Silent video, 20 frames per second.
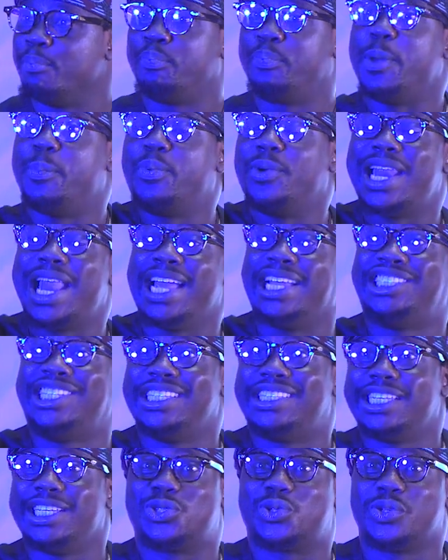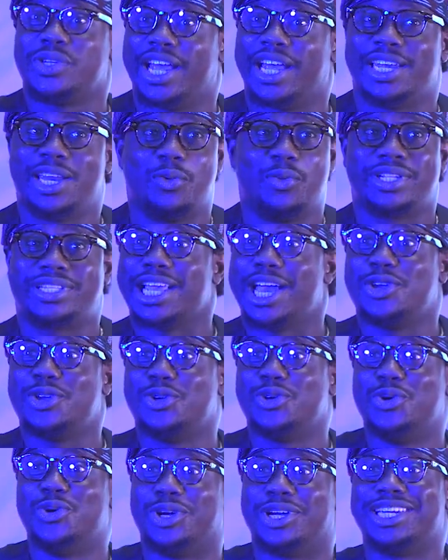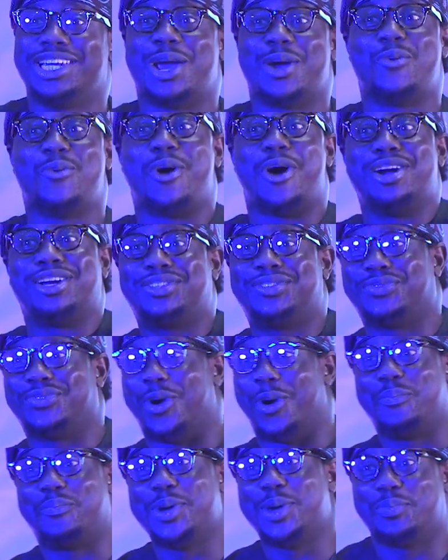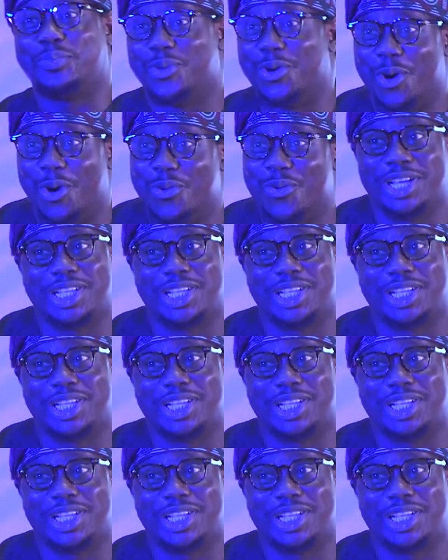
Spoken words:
People like GT today, they will tell you, look, they worked for people,